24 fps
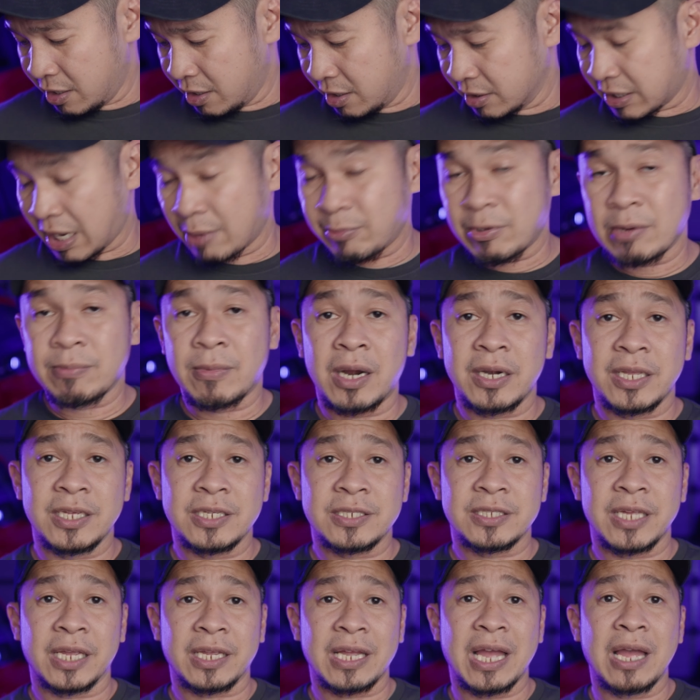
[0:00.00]
camera
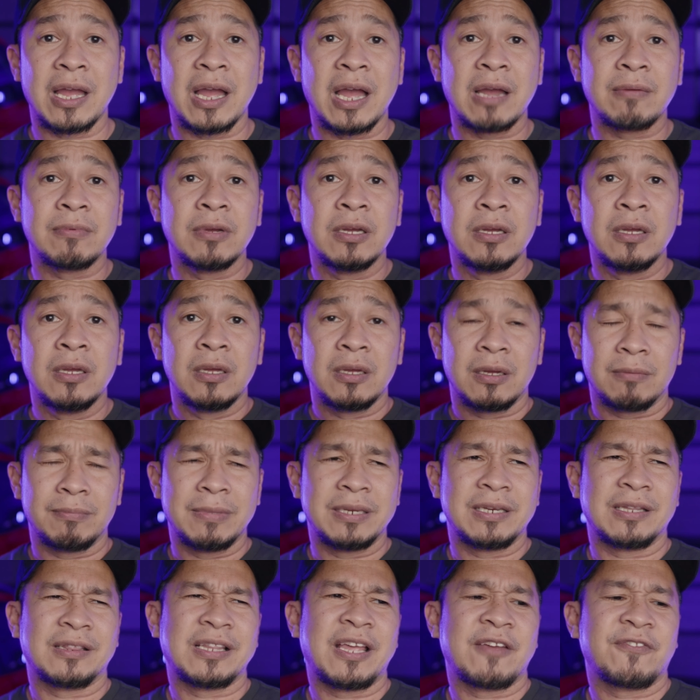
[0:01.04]
bodies, like I
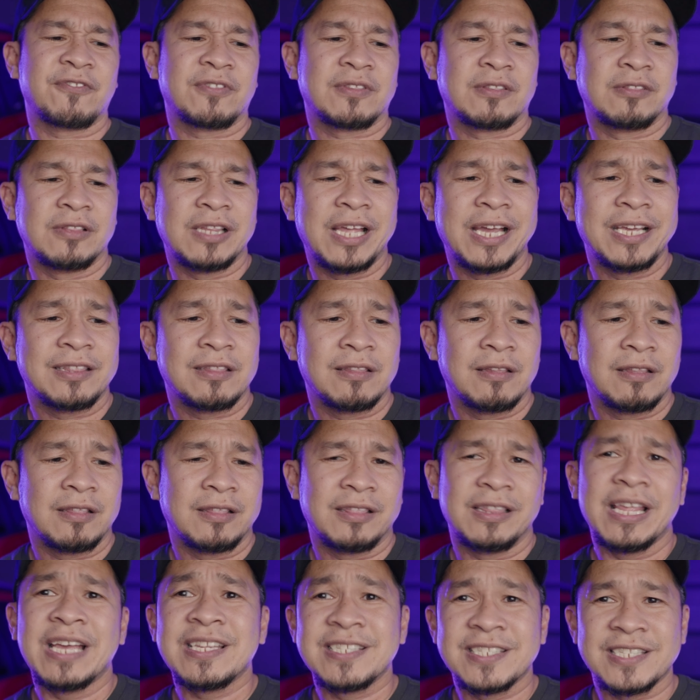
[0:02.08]
meant light
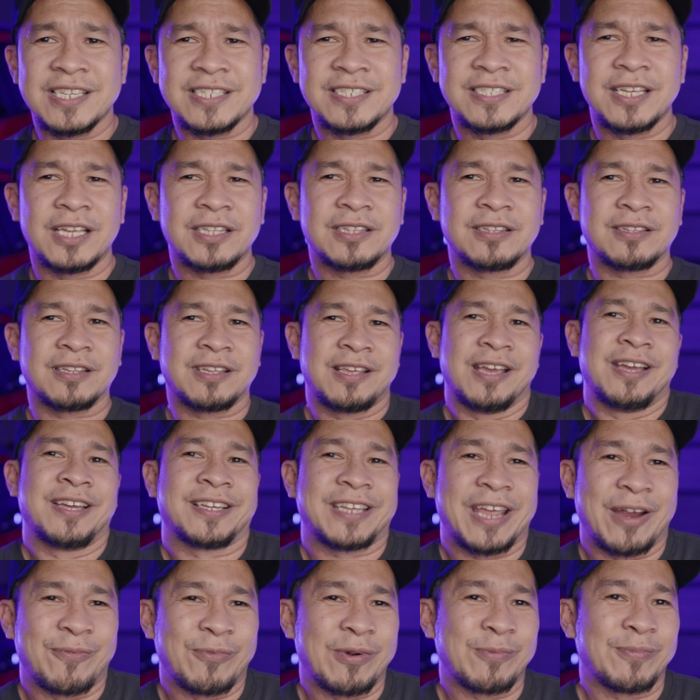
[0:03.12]
lenses, not
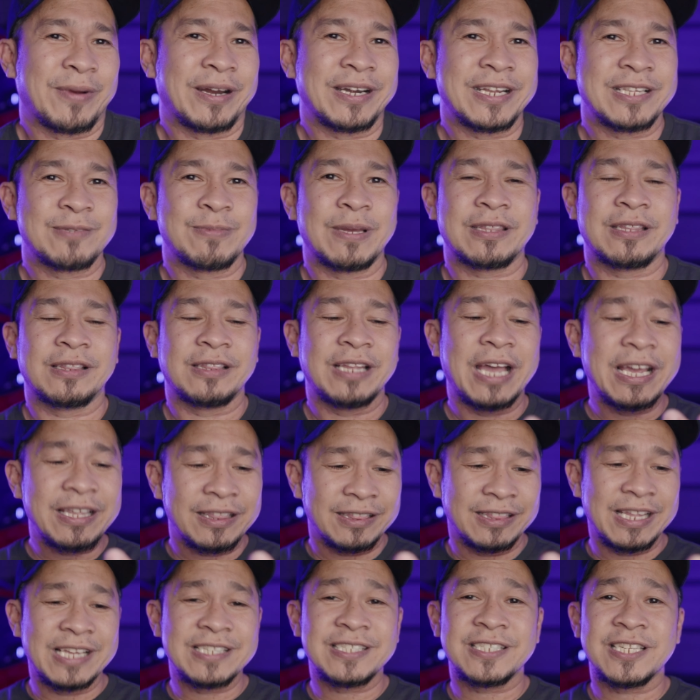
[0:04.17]
camera bodies, but
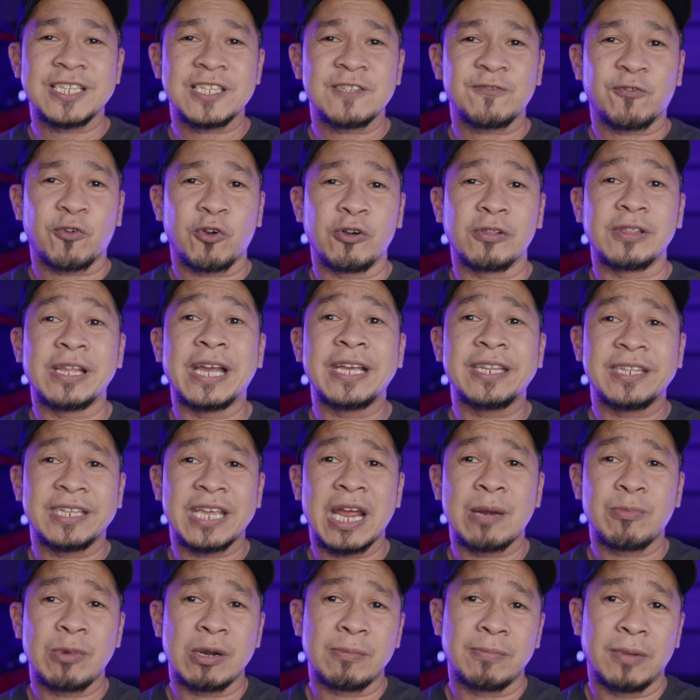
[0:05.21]
light lenses for light
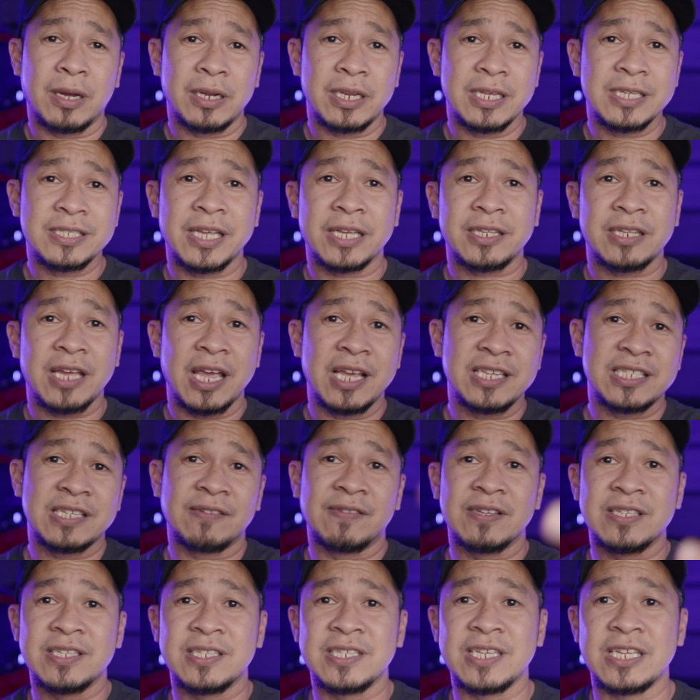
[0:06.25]
camera bodies like the
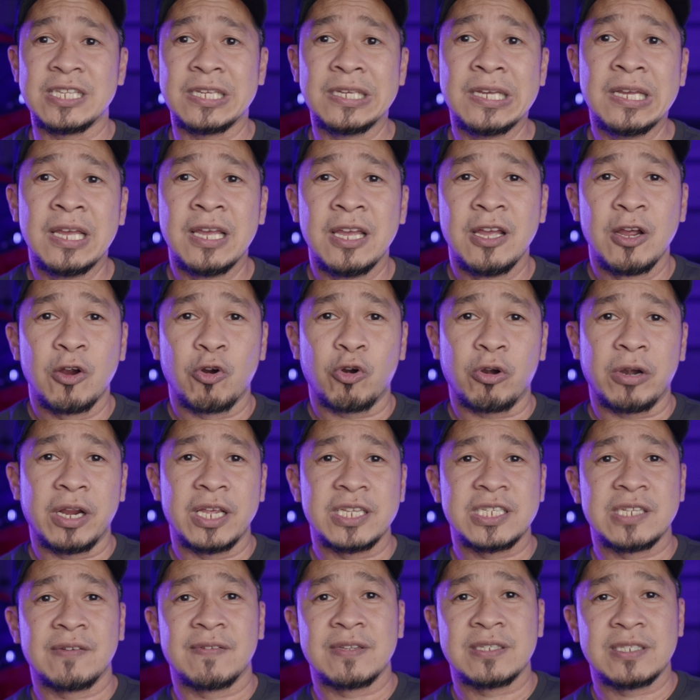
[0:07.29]
A7C or
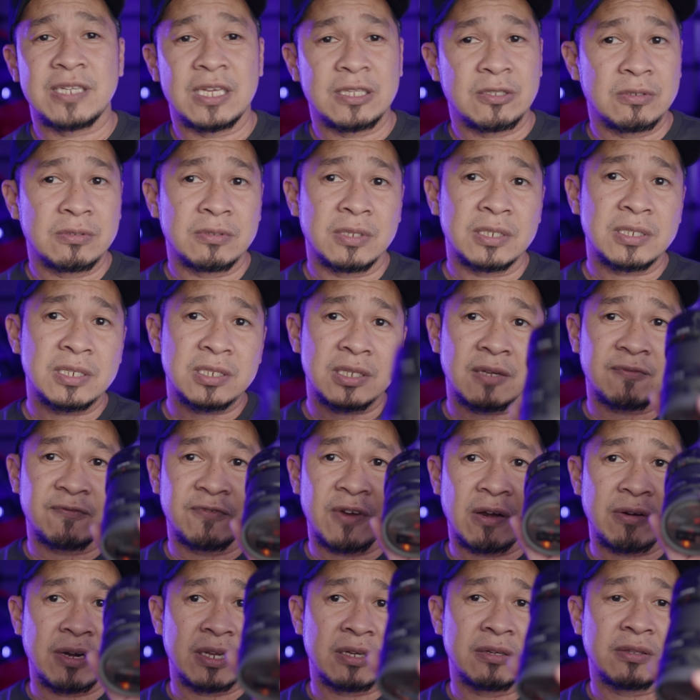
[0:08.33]
A7C2. This is a
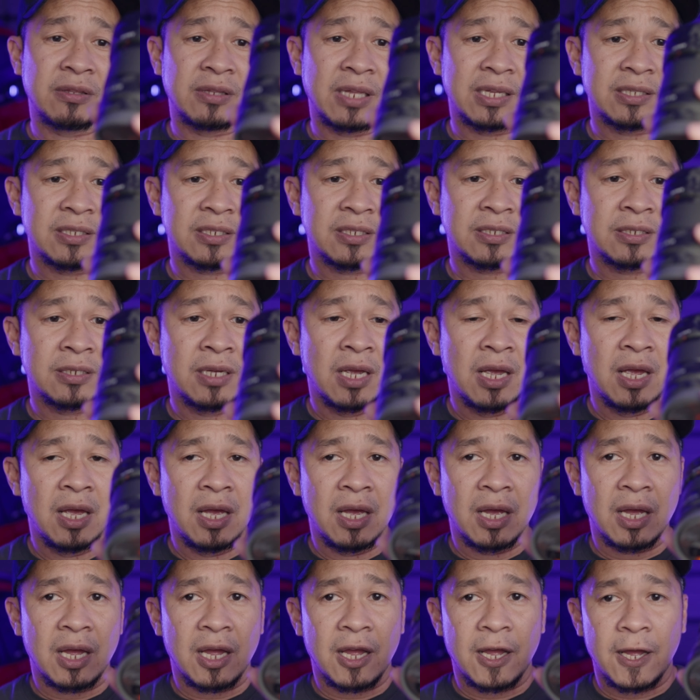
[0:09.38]
very good lens.
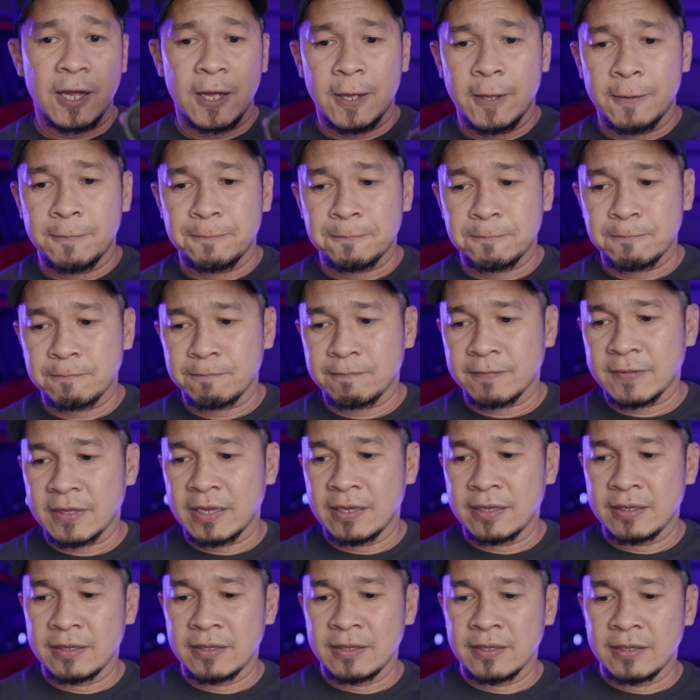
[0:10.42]
I
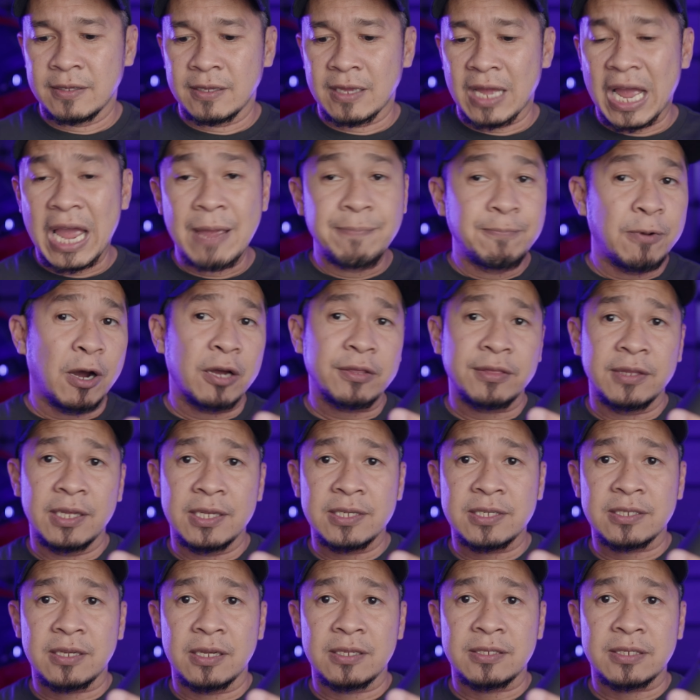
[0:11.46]
bought
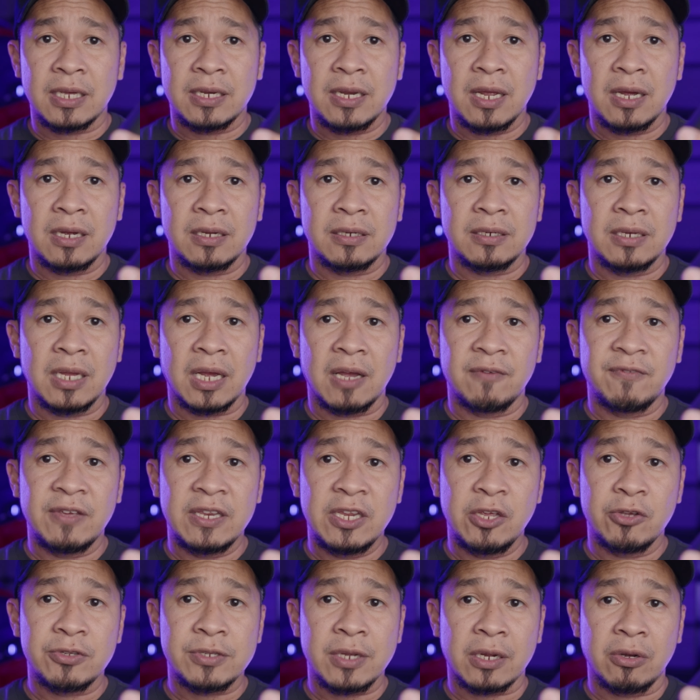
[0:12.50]
this because kanang
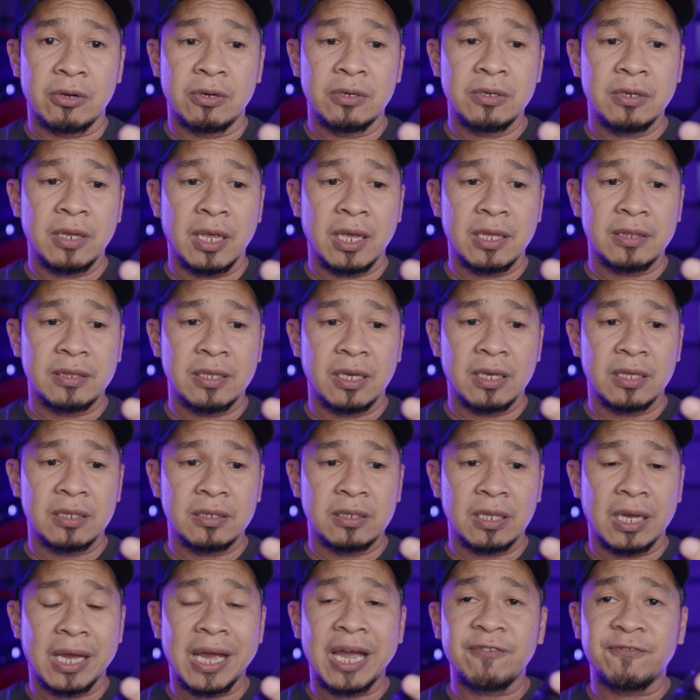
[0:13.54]
naga-videos ako, and
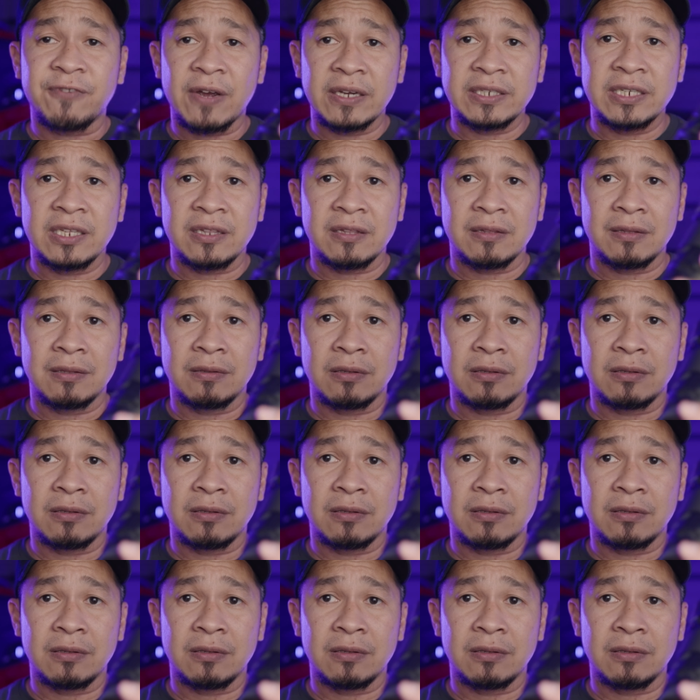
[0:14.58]
then I find it